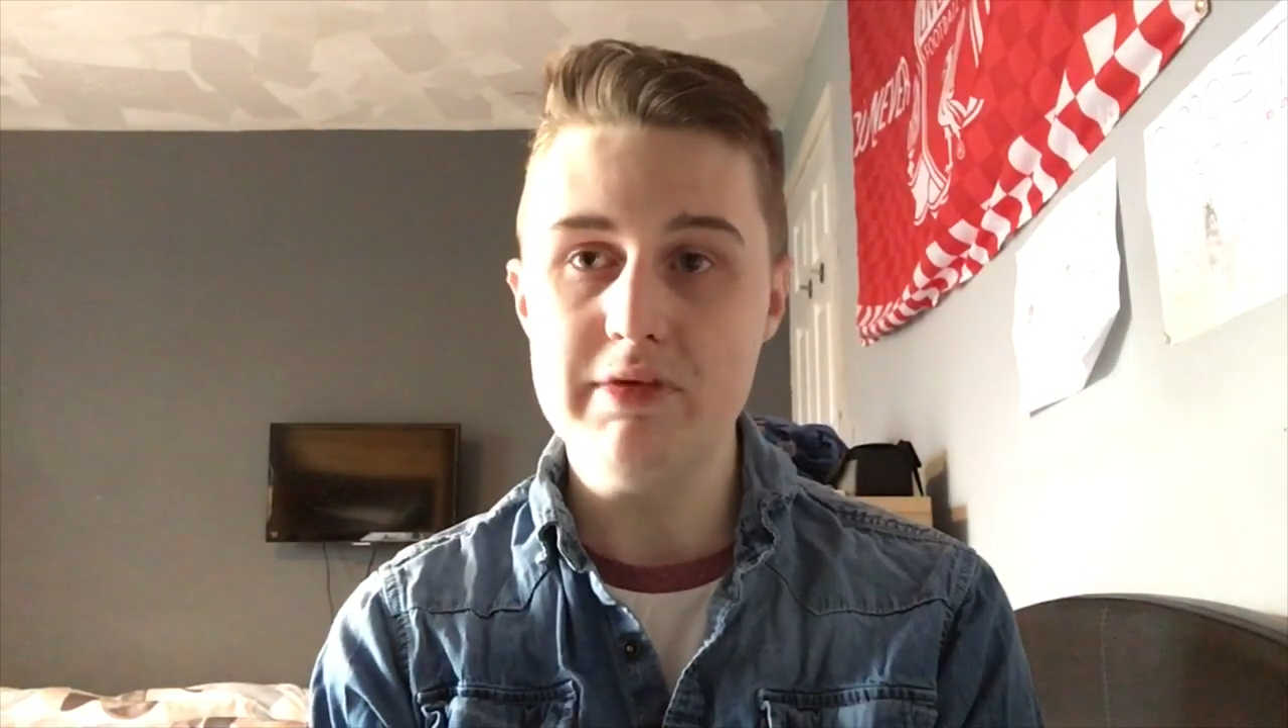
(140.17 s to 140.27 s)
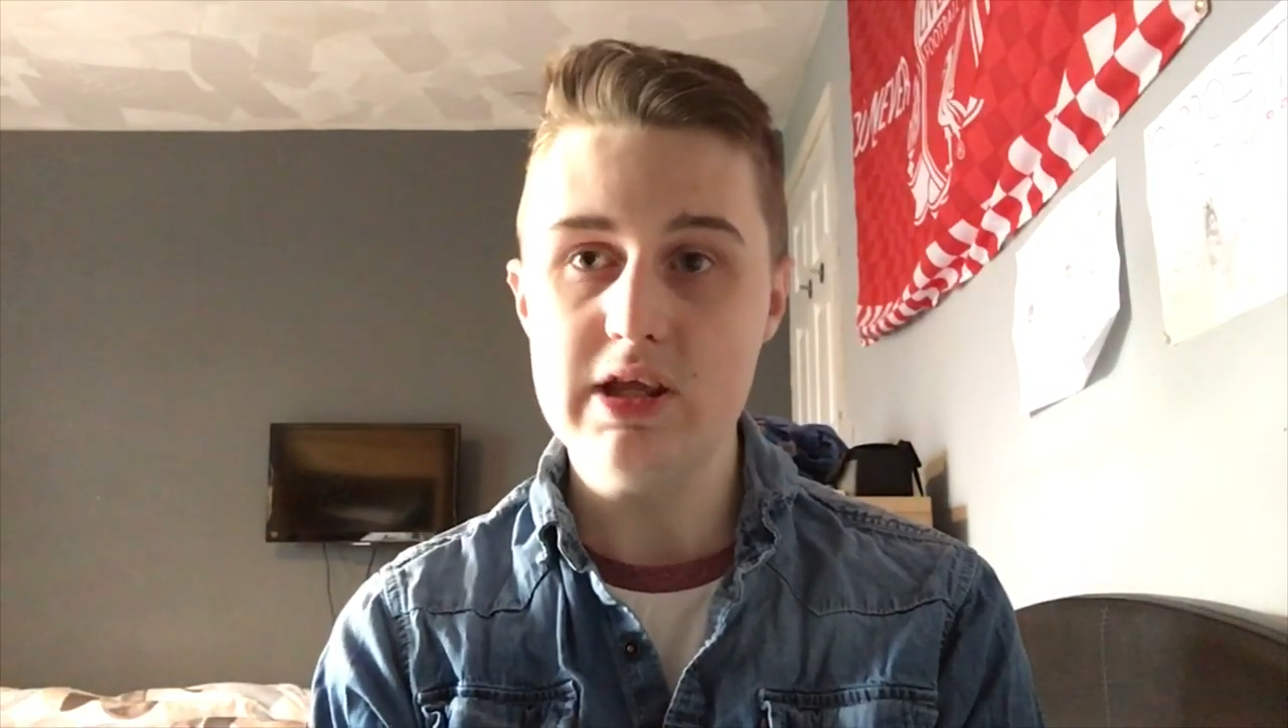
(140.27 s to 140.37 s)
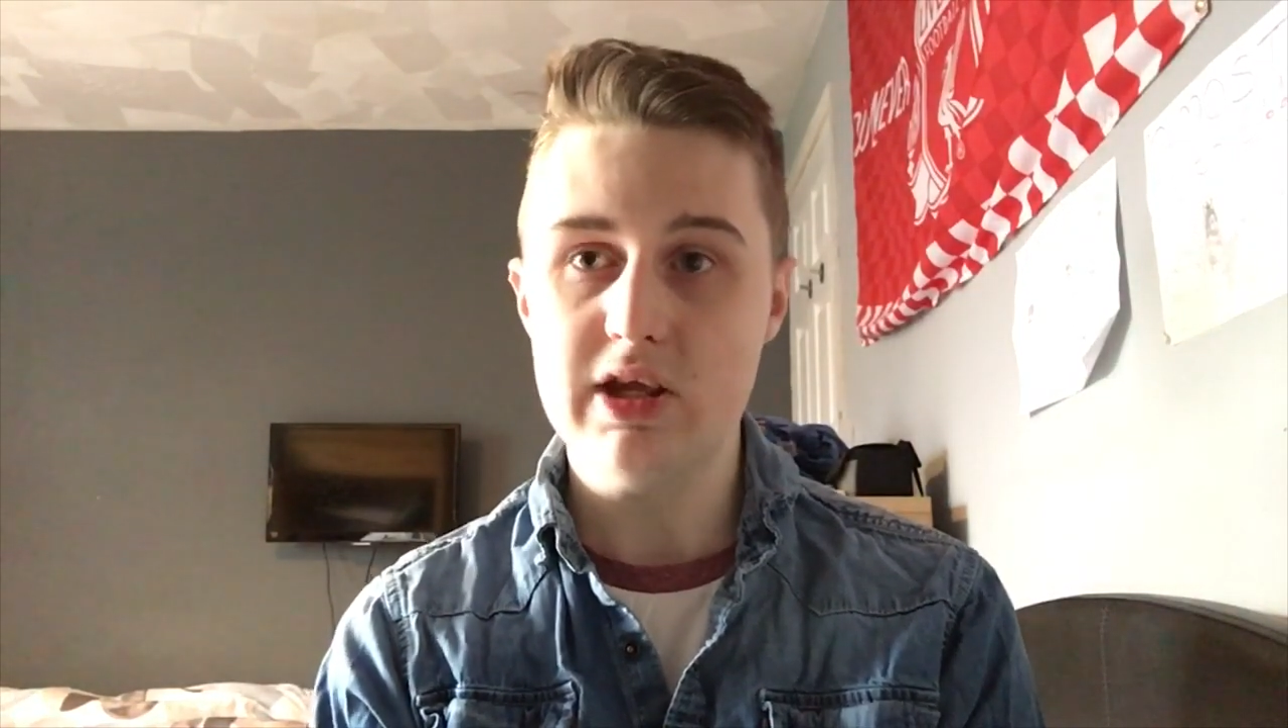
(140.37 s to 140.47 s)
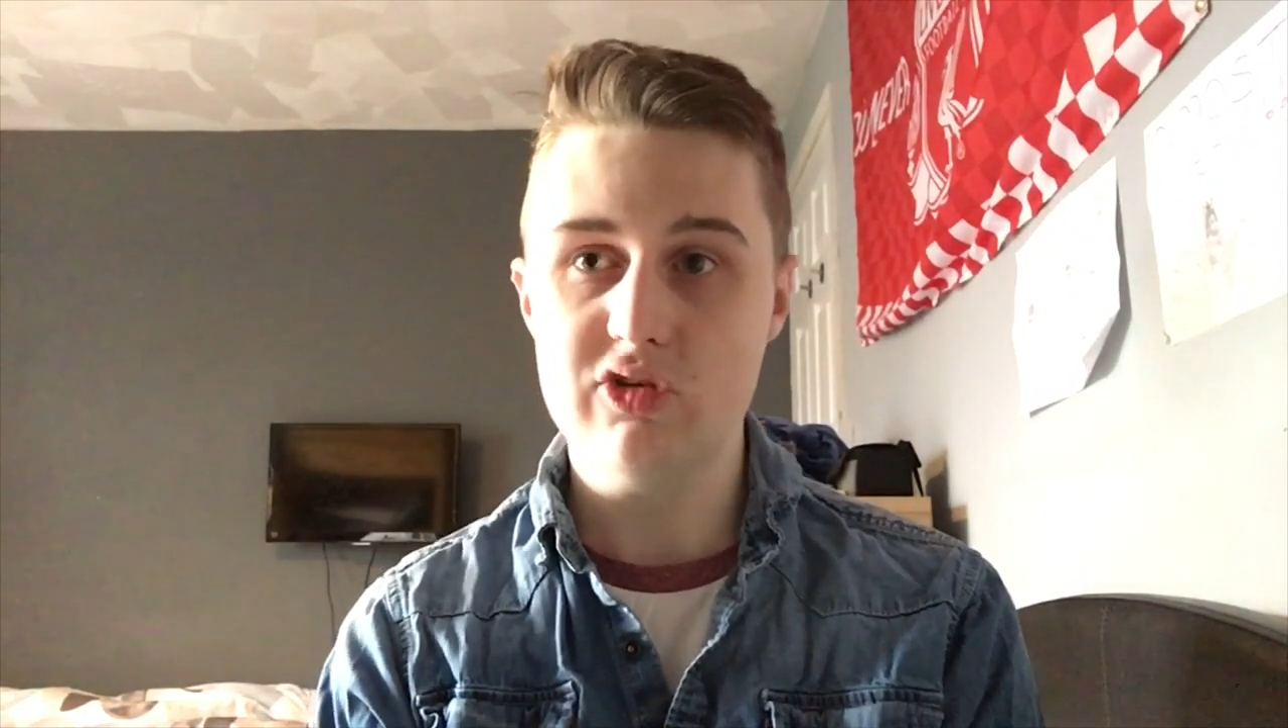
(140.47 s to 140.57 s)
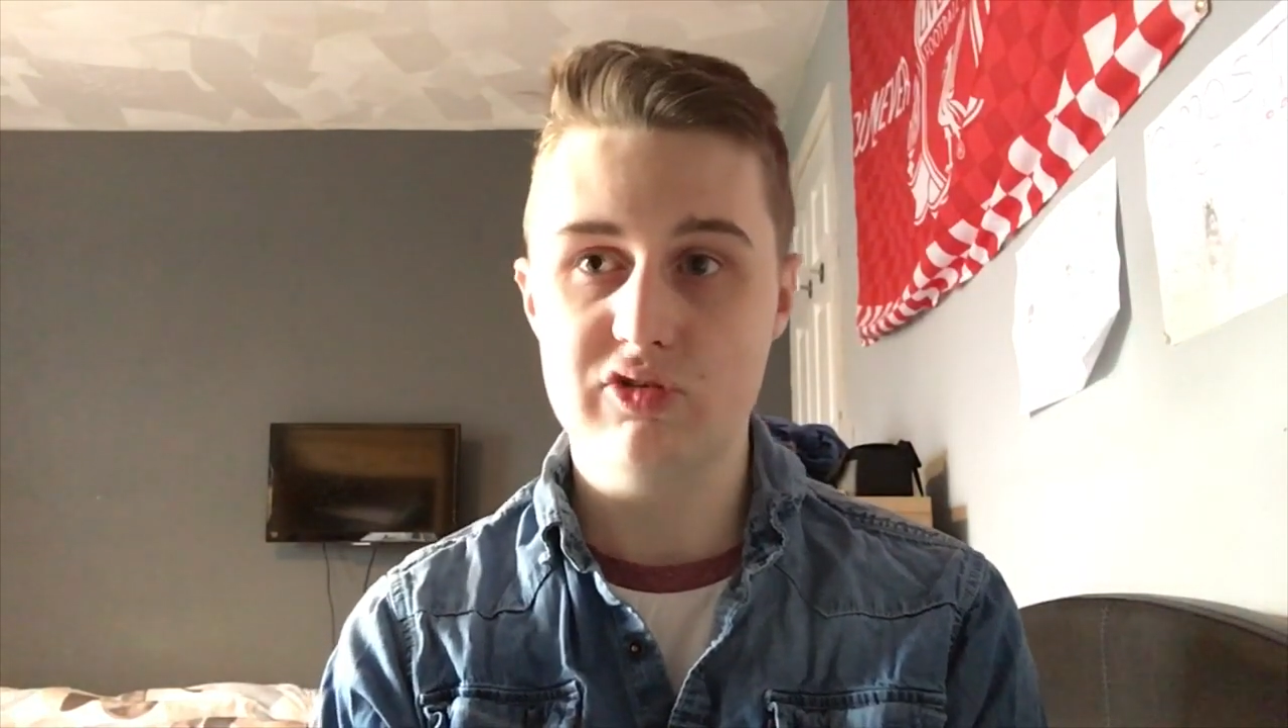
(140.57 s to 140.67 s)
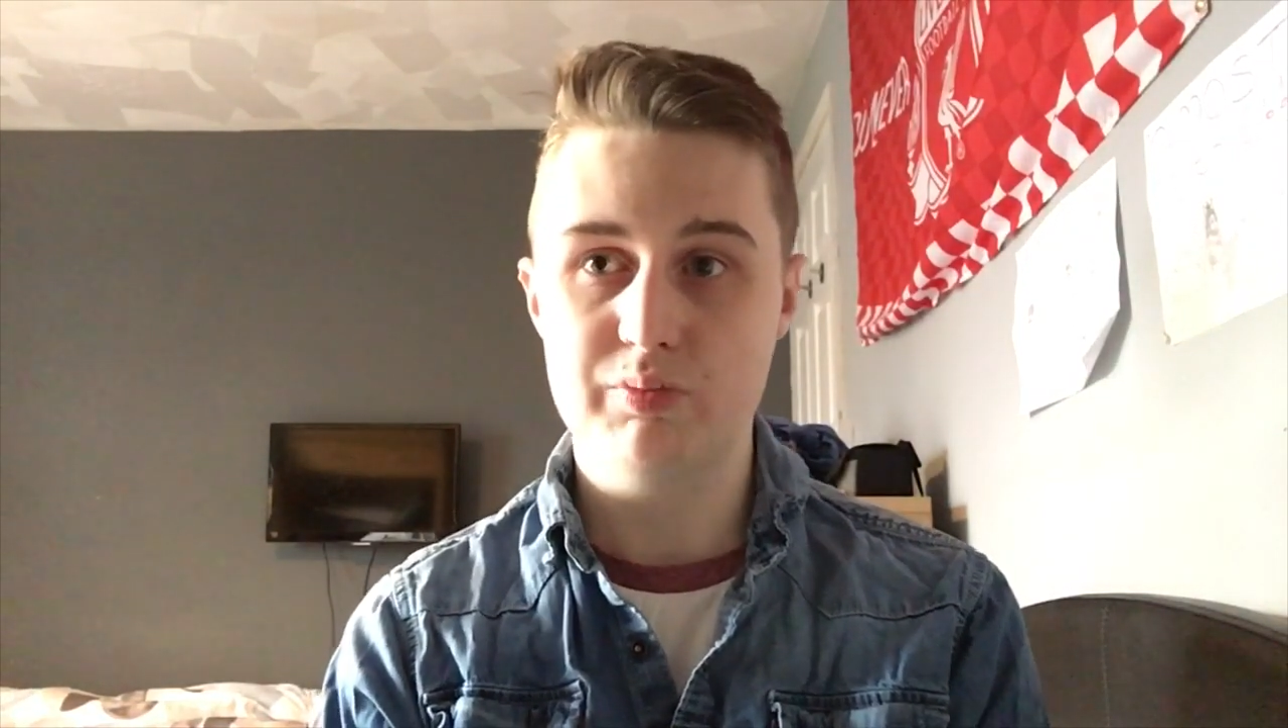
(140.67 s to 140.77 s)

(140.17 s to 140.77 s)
League is